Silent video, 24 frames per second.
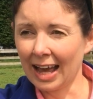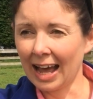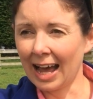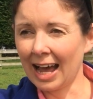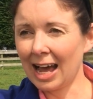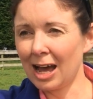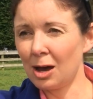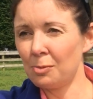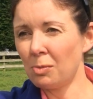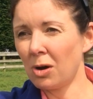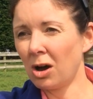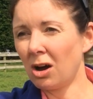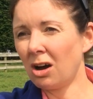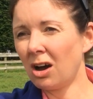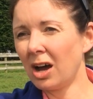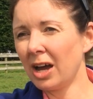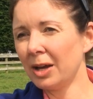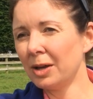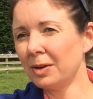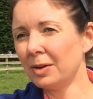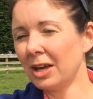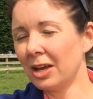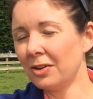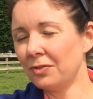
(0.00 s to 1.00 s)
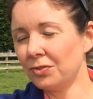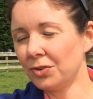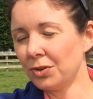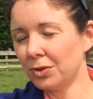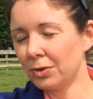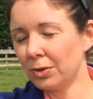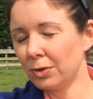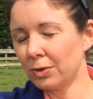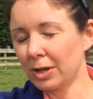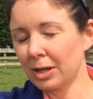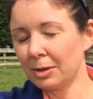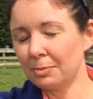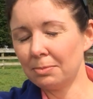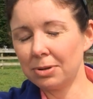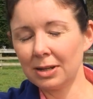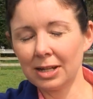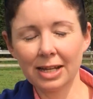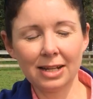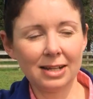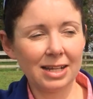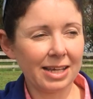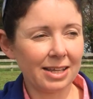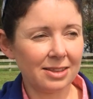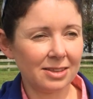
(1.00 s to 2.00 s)
If you're
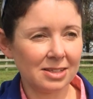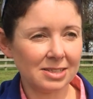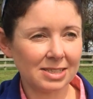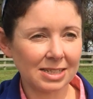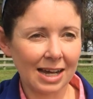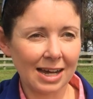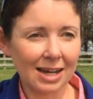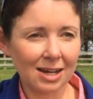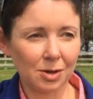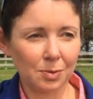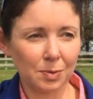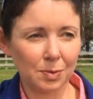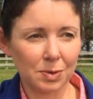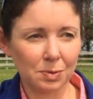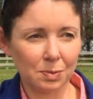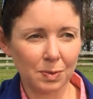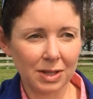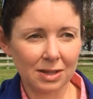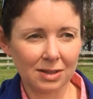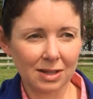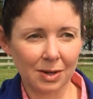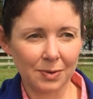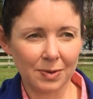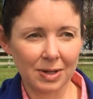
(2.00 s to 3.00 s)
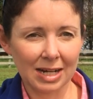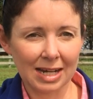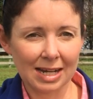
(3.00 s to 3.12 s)
completely in the dark with when they were